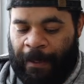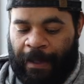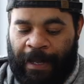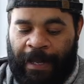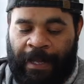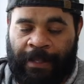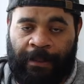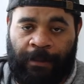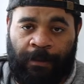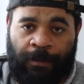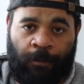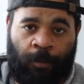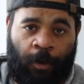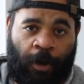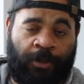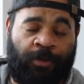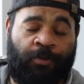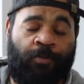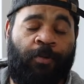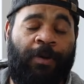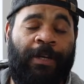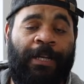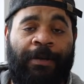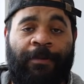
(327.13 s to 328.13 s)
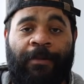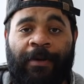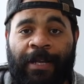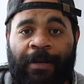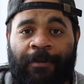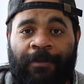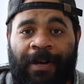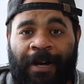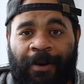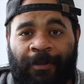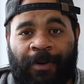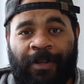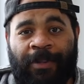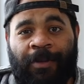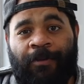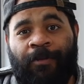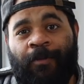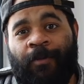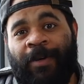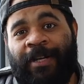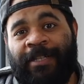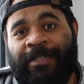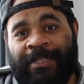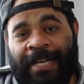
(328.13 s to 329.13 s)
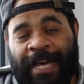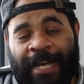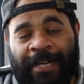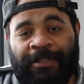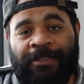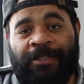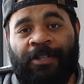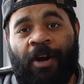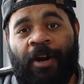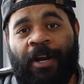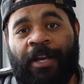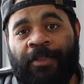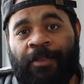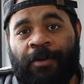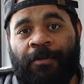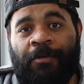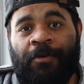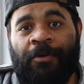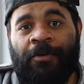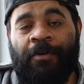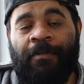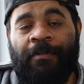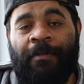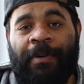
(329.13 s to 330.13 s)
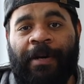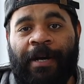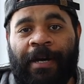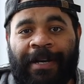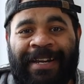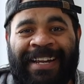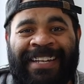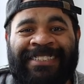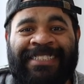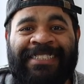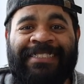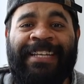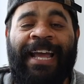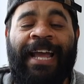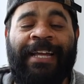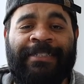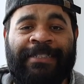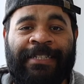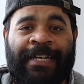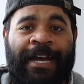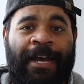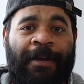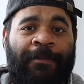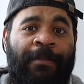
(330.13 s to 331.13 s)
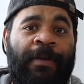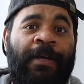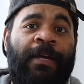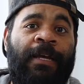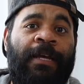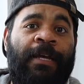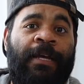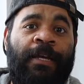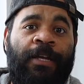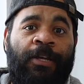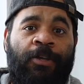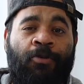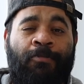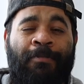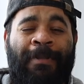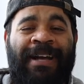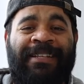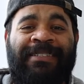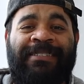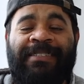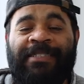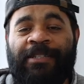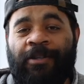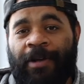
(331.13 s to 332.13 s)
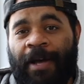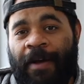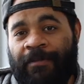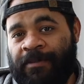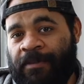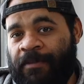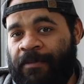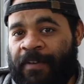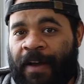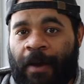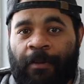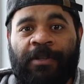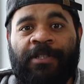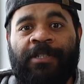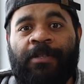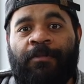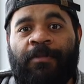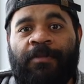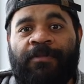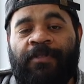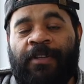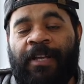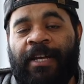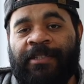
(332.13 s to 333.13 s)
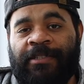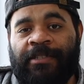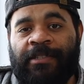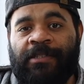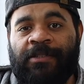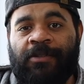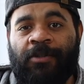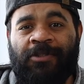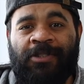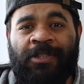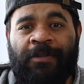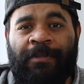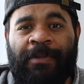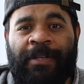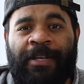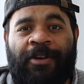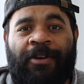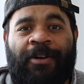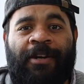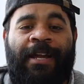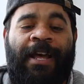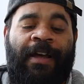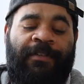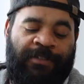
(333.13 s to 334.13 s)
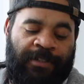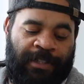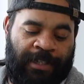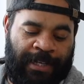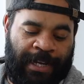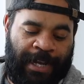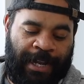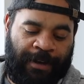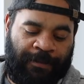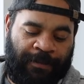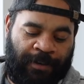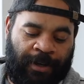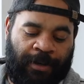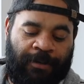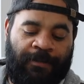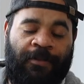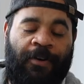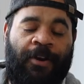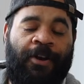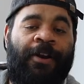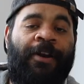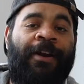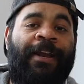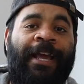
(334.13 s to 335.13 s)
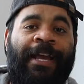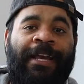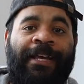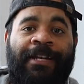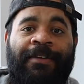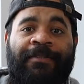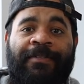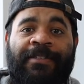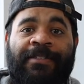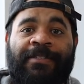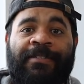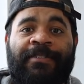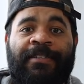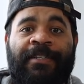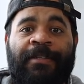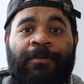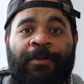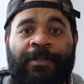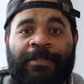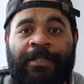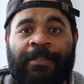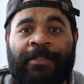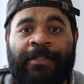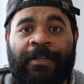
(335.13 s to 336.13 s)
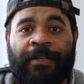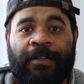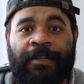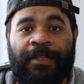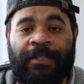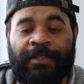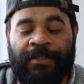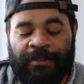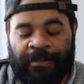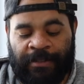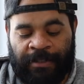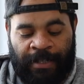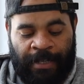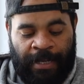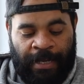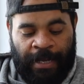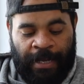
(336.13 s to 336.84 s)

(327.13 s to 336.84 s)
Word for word: It works really, really well when it's kind of dark in the room, but in the daytime, you might still have to fight with some reflections. Ultimately, you're going to have to kind of convert your negative and see what the deal is.